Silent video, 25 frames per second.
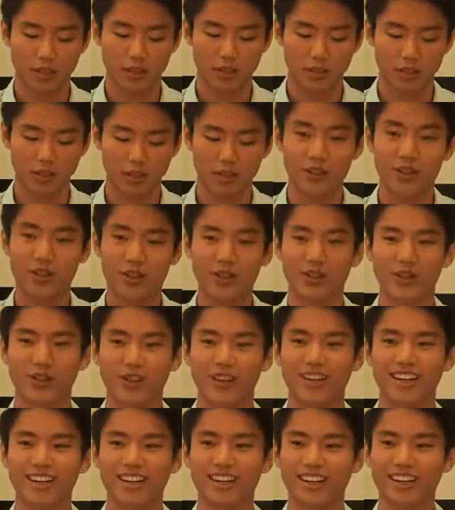So
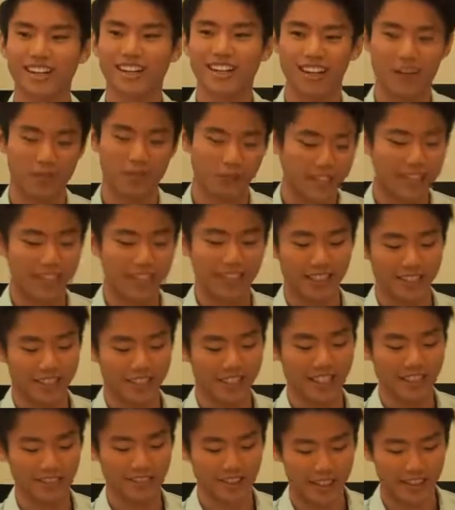I mean that,
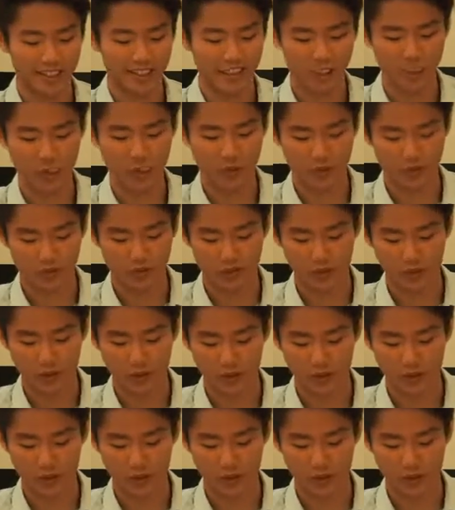that that that's how you feel.